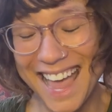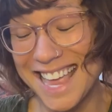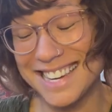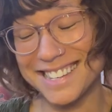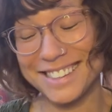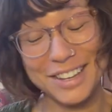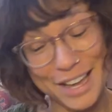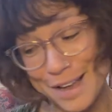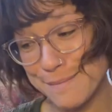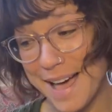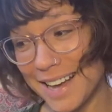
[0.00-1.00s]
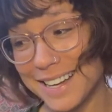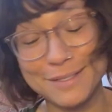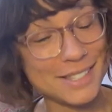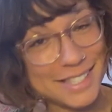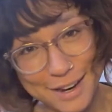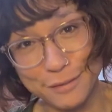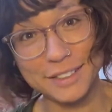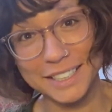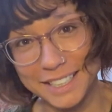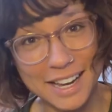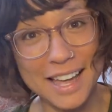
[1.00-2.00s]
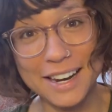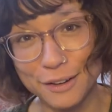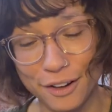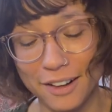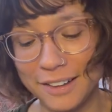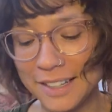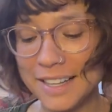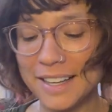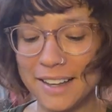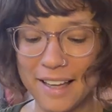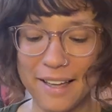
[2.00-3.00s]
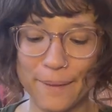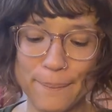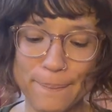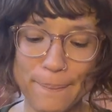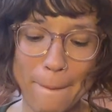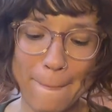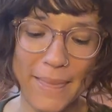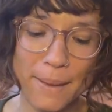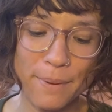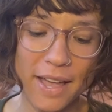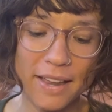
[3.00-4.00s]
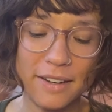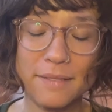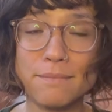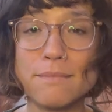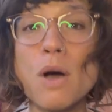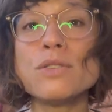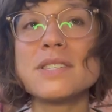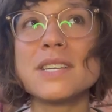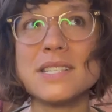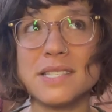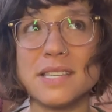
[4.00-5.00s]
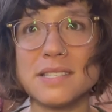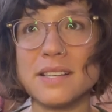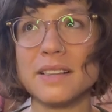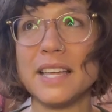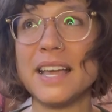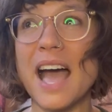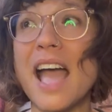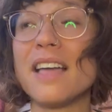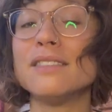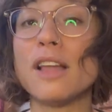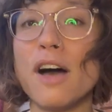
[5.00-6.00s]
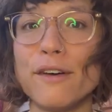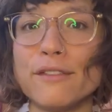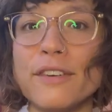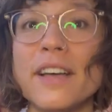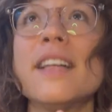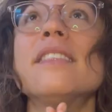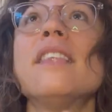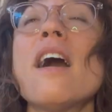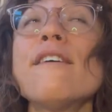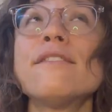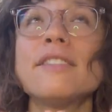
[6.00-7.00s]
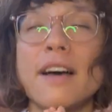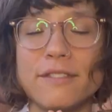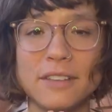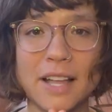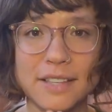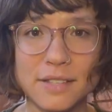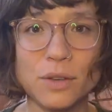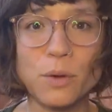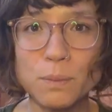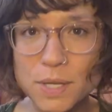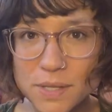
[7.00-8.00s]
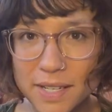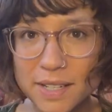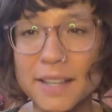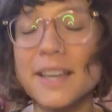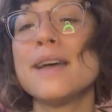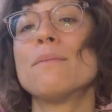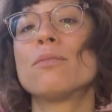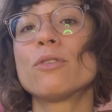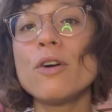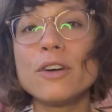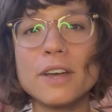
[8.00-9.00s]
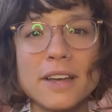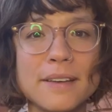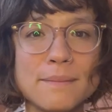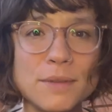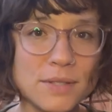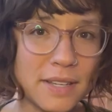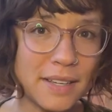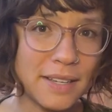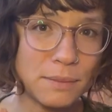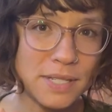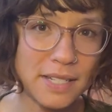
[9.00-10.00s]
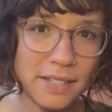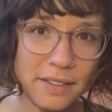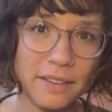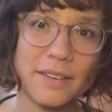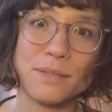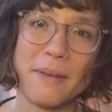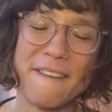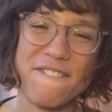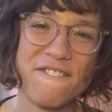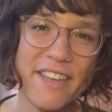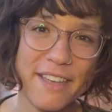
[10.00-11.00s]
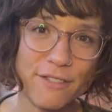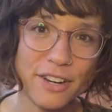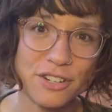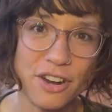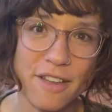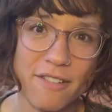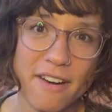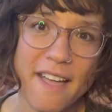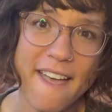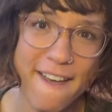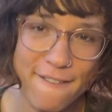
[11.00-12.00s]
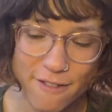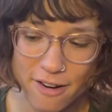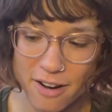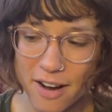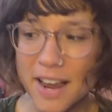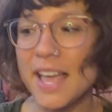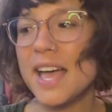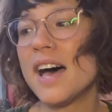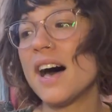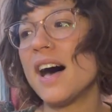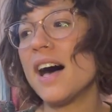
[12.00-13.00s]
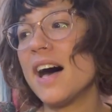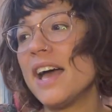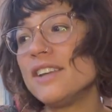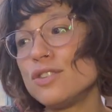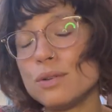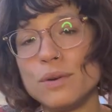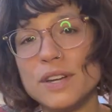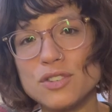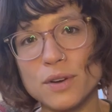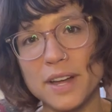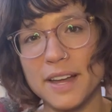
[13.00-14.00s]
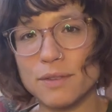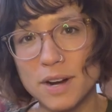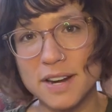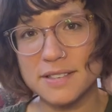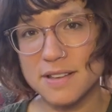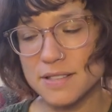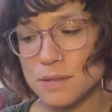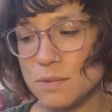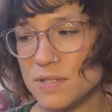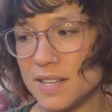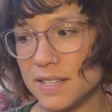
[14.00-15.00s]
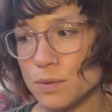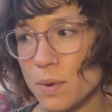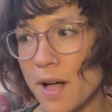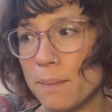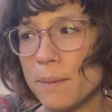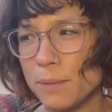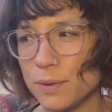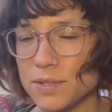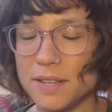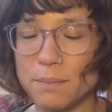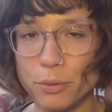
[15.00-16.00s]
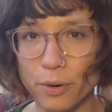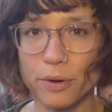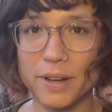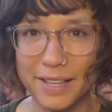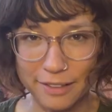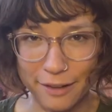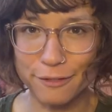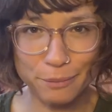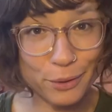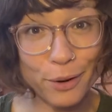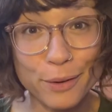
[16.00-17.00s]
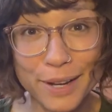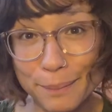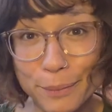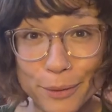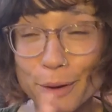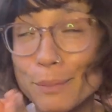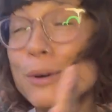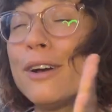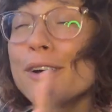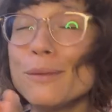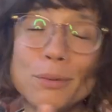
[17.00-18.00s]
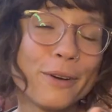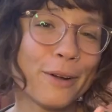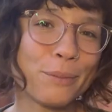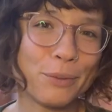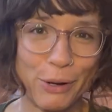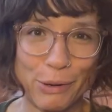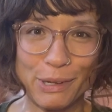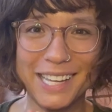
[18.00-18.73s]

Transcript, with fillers: and looking back it was definitely not at all um, but most consistently, I love, love, love classical music. Baroque music in particular is my favorite genre ever. Uh, I do enjoy Renaissance music as well, but mostly Baroque. I love Baroque. I Baroque, Baroque, Baroque, Baroque.